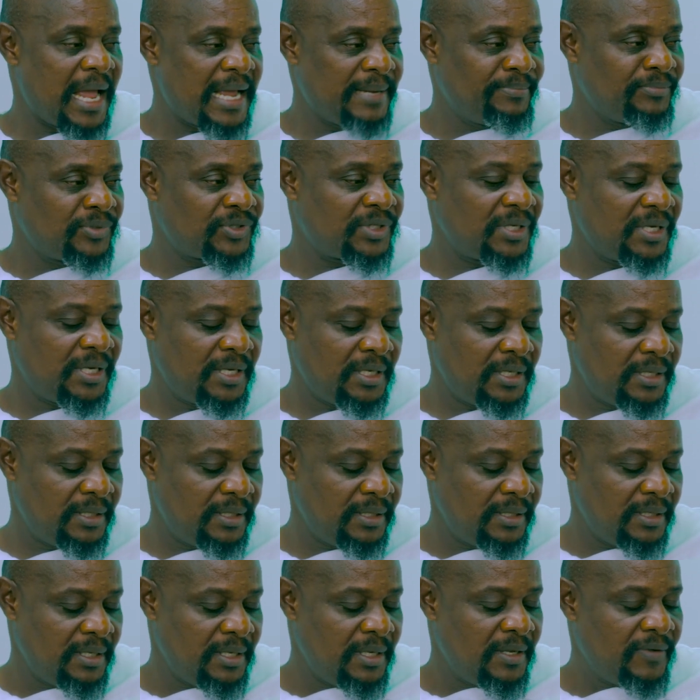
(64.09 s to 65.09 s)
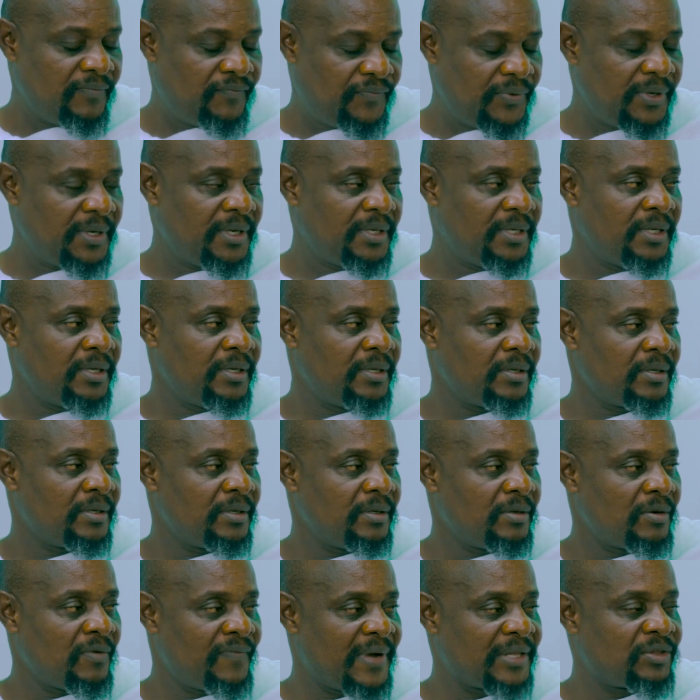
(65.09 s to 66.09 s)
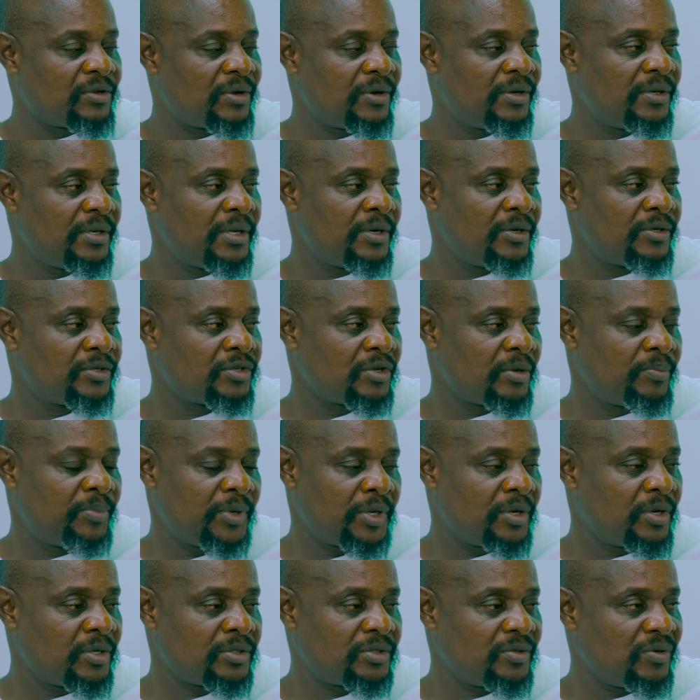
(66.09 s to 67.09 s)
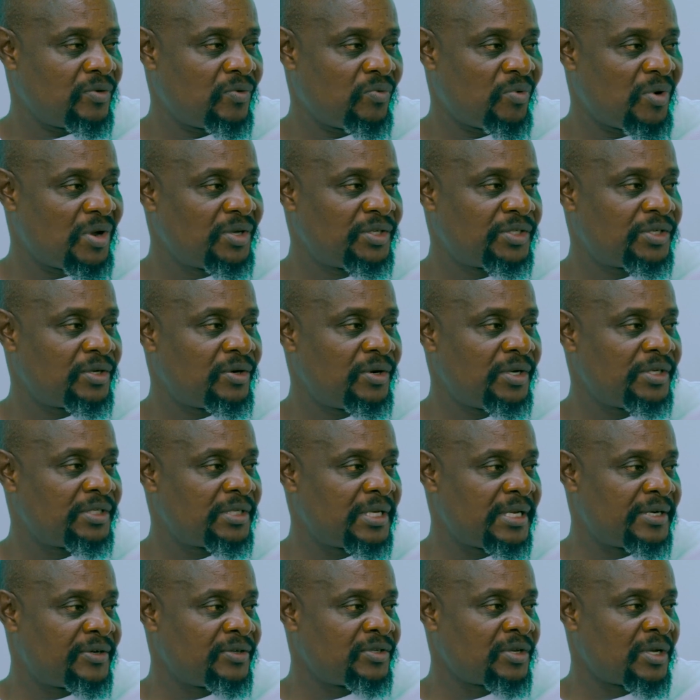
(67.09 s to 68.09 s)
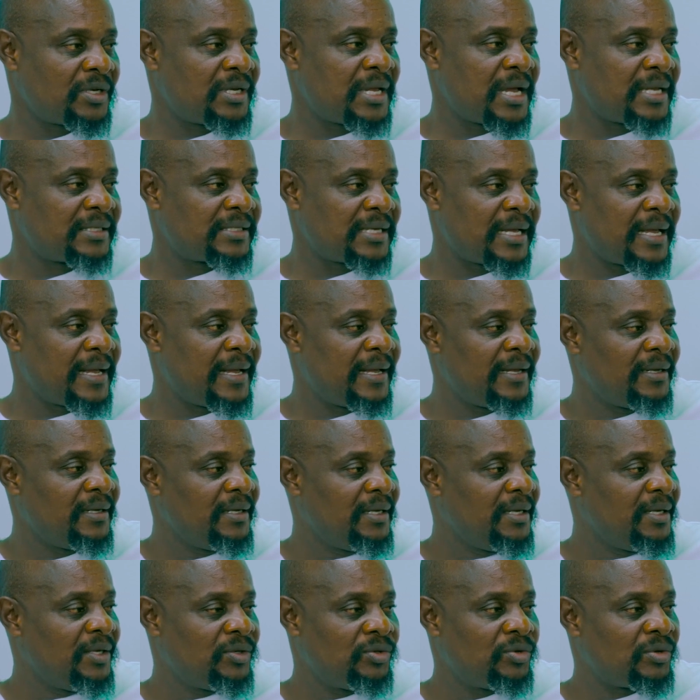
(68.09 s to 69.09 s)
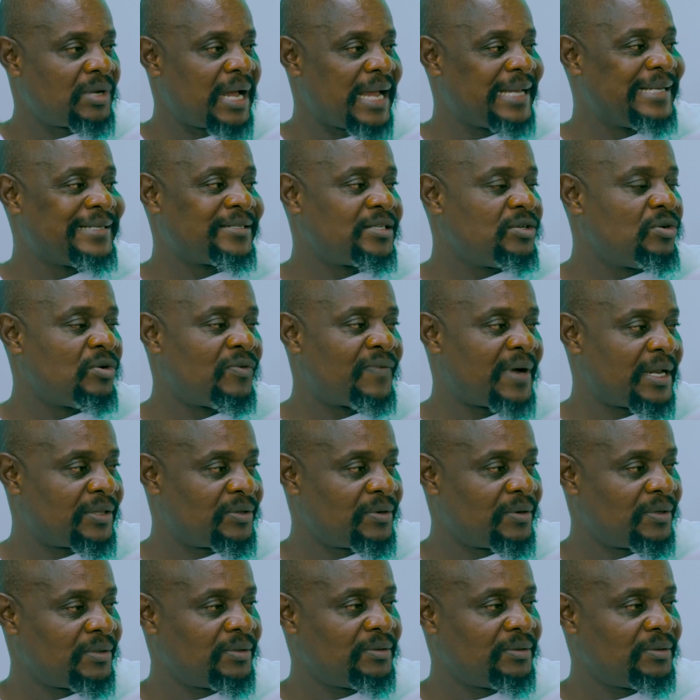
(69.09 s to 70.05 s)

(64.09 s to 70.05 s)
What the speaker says: I'm seeing Finidi overturning the result, because 1-0 is a result that you can easily overturn.